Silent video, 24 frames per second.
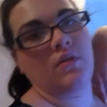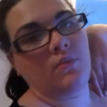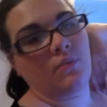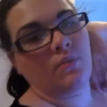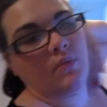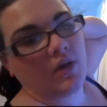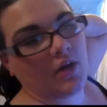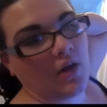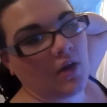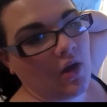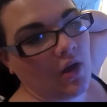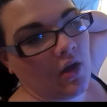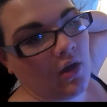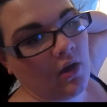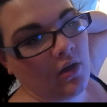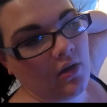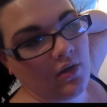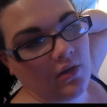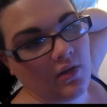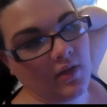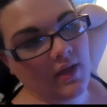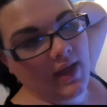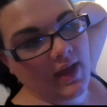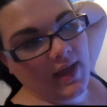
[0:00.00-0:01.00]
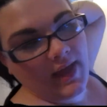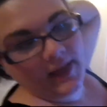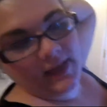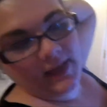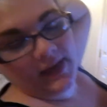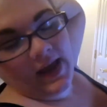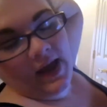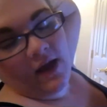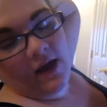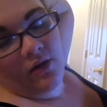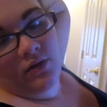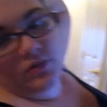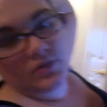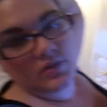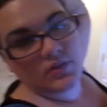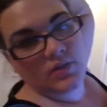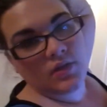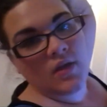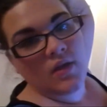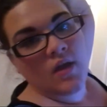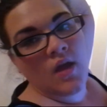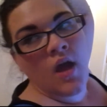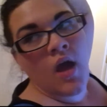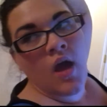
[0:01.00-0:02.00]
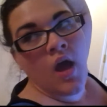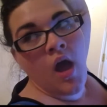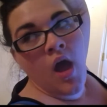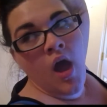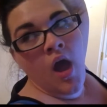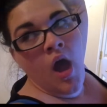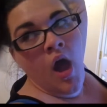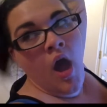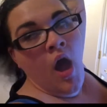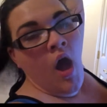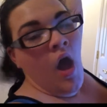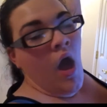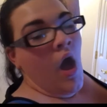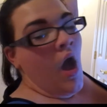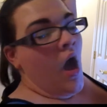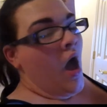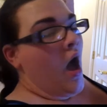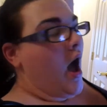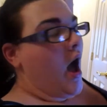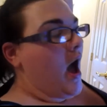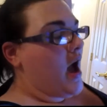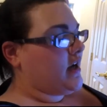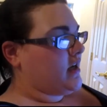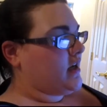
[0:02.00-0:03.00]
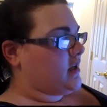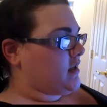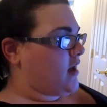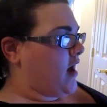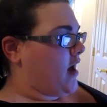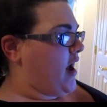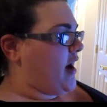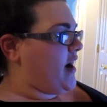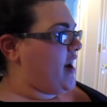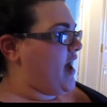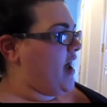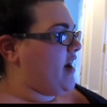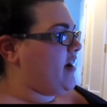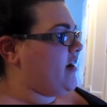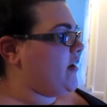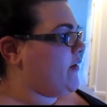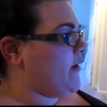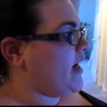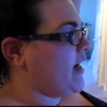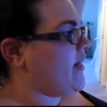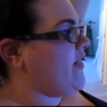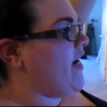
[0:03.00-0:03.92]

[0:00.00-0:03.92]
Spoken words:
we're all hanging out. I just got done doing